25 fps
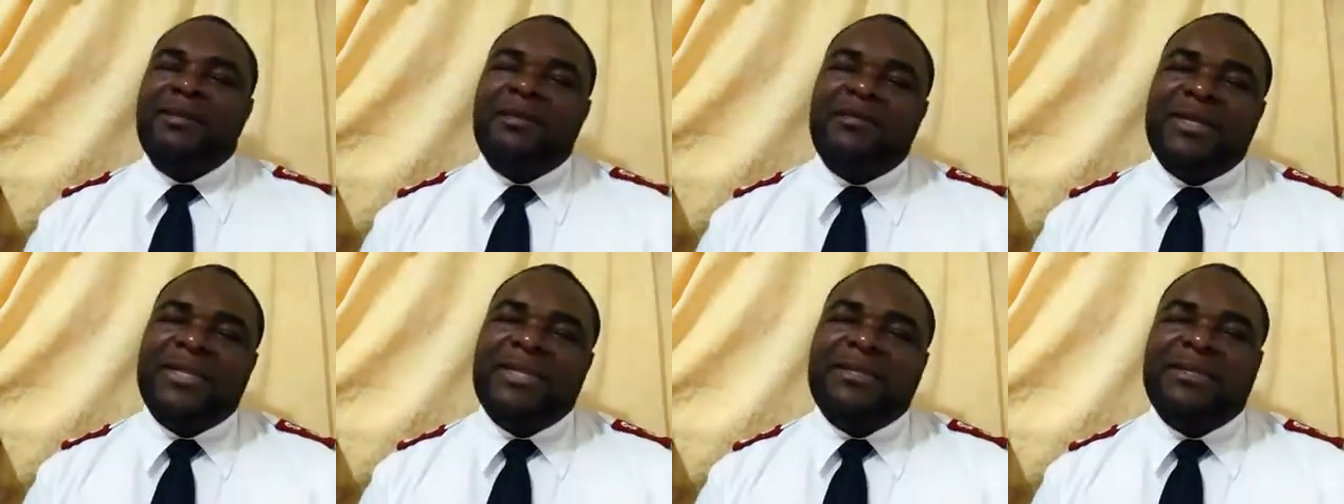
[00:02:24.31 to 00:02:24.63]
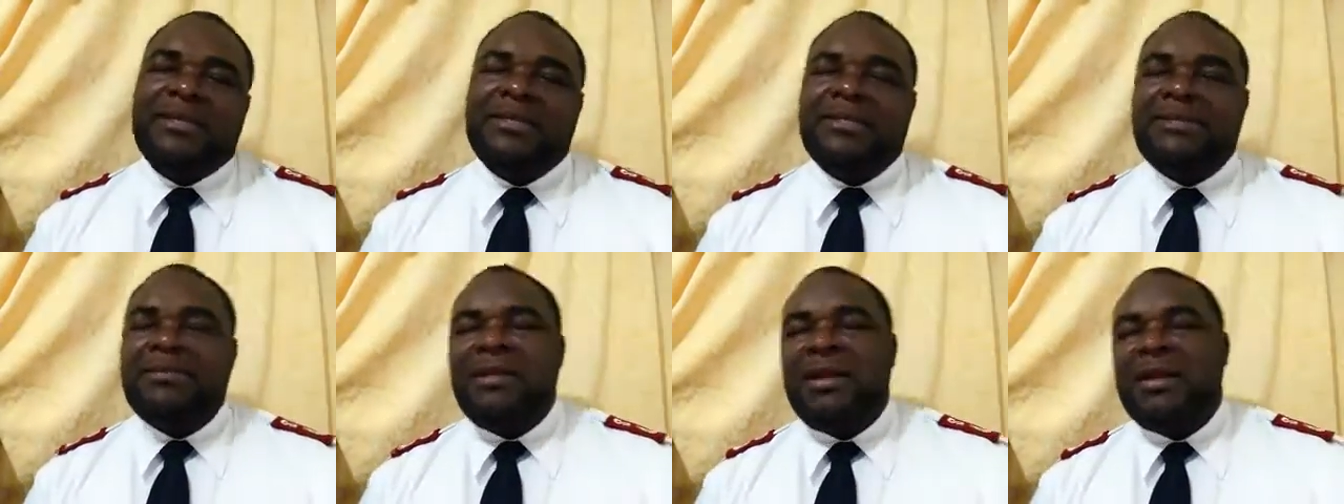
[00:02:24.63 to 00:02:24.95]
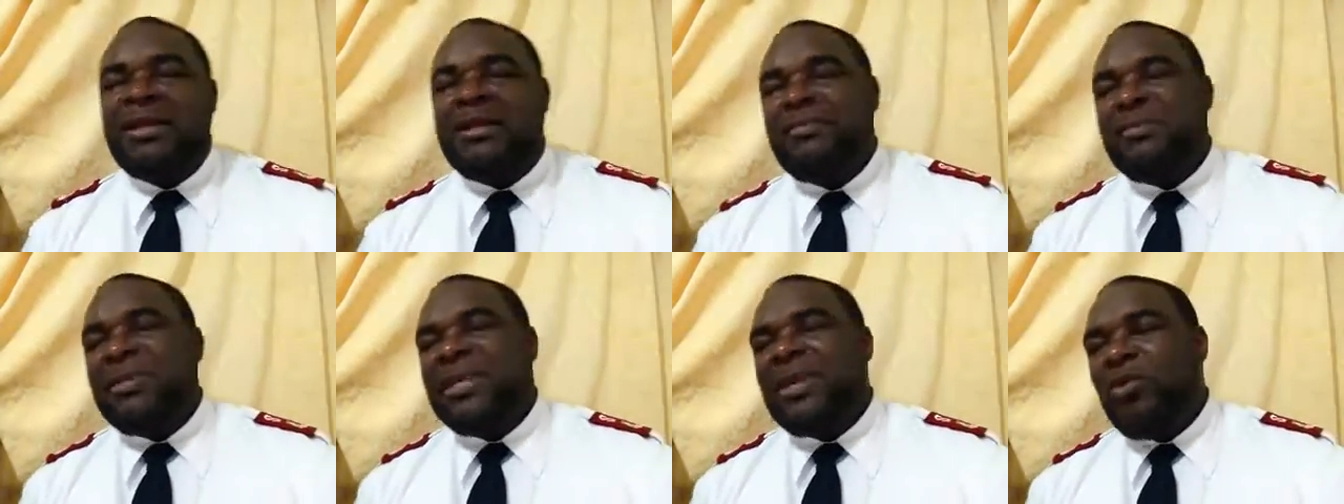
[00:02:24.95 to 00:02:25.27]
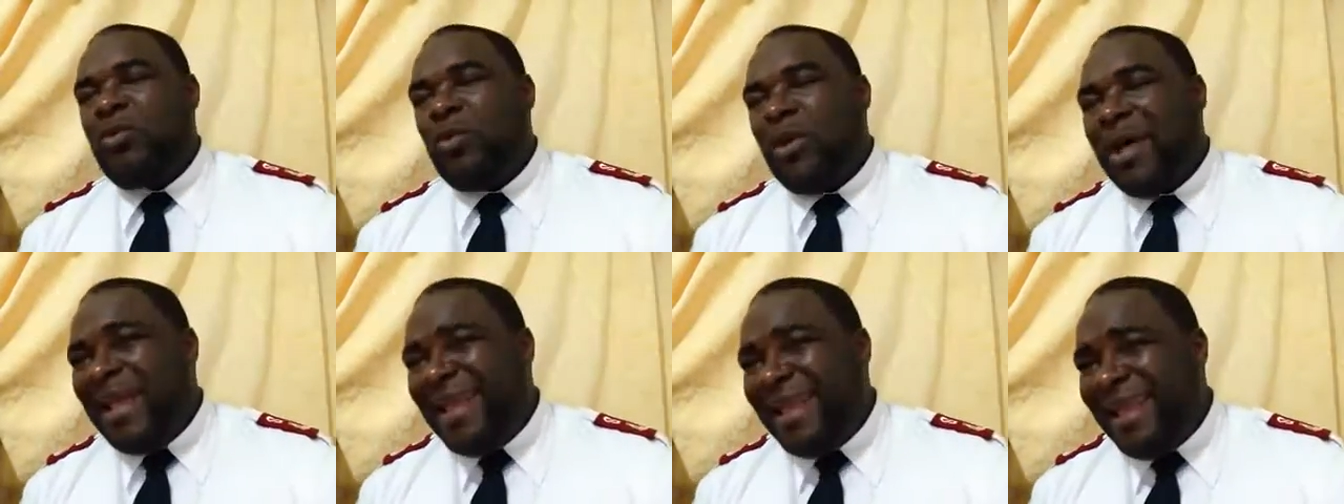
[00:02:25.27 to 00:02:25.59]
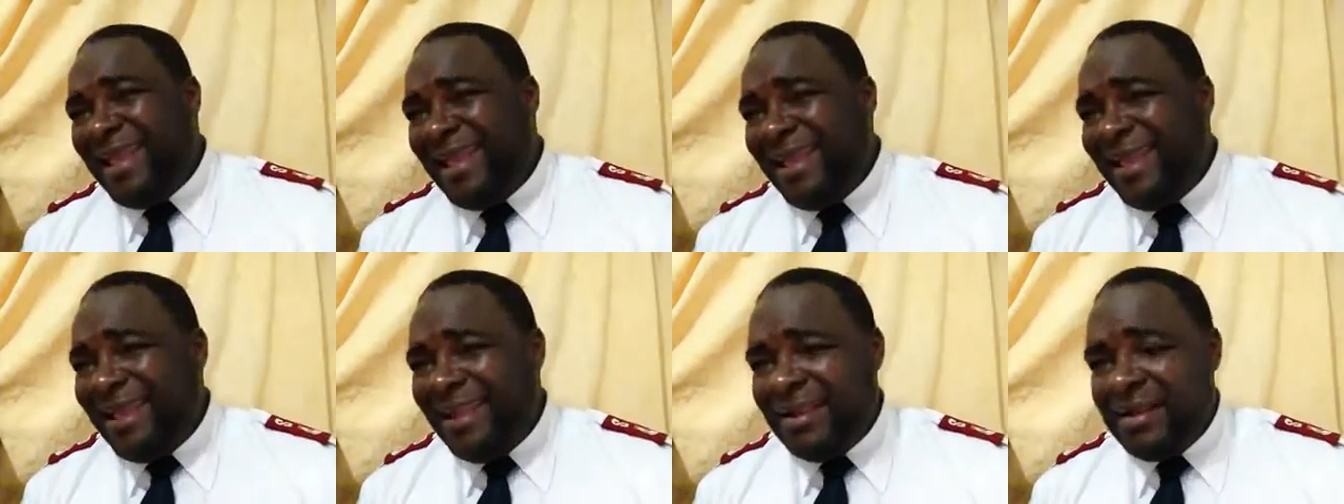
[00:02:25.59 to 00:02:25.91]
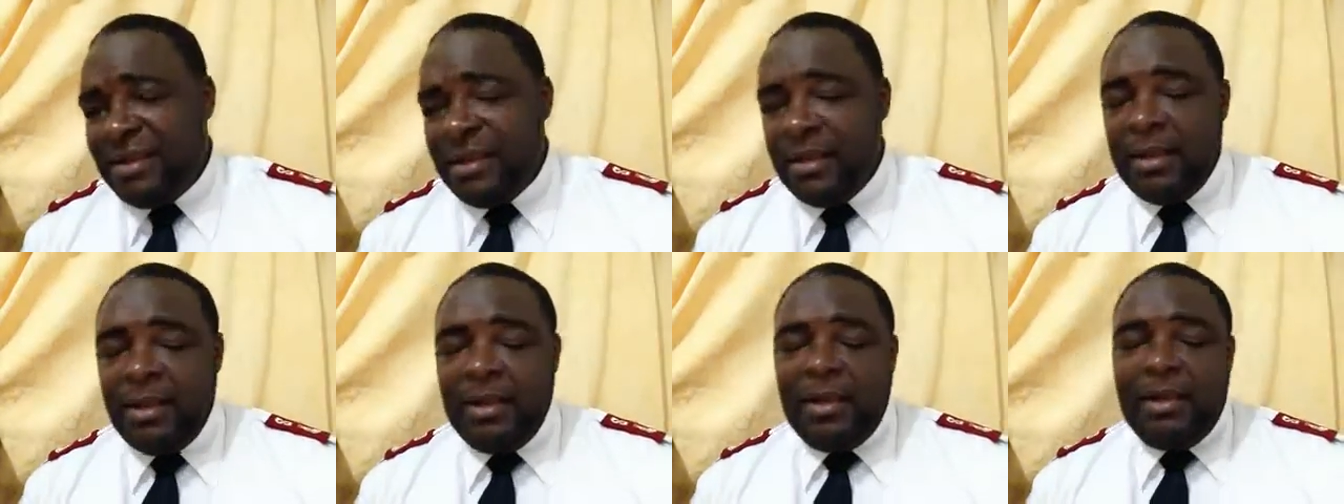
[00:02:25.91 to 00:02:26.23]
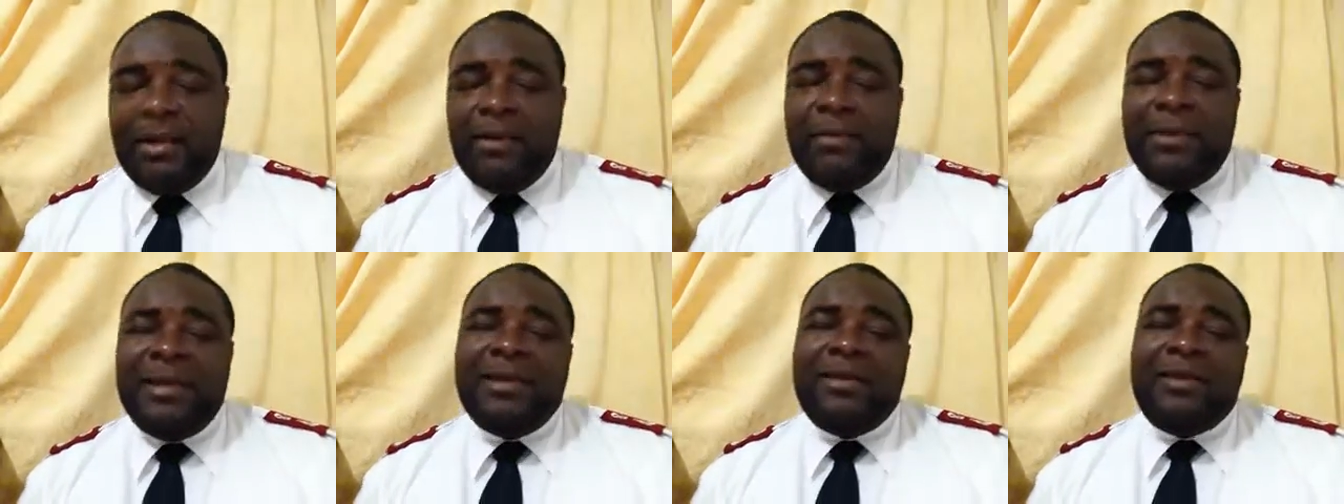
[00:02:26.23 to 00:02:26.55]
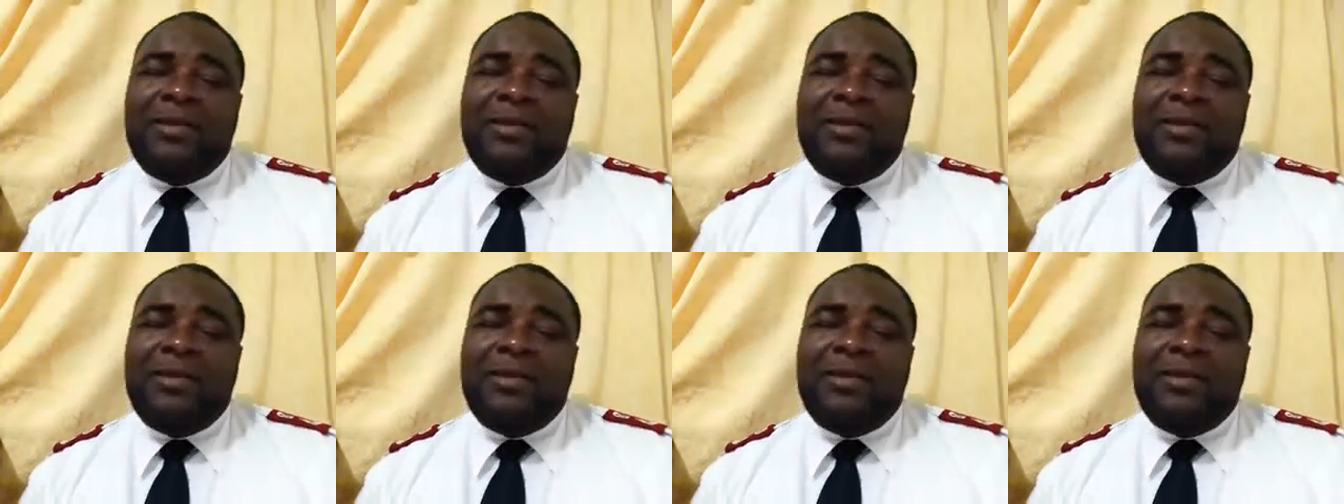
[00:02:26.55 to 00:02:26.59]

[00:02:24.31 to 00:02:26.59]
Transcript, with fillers: That's why we need to sleep at night.